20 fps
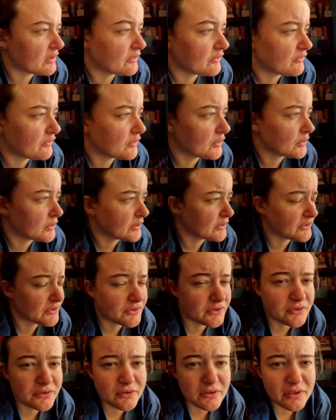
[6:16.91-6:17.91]
as
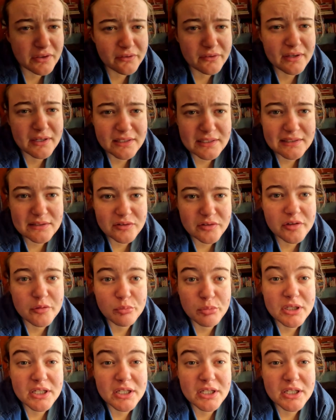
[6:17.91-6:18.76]
focused as I need to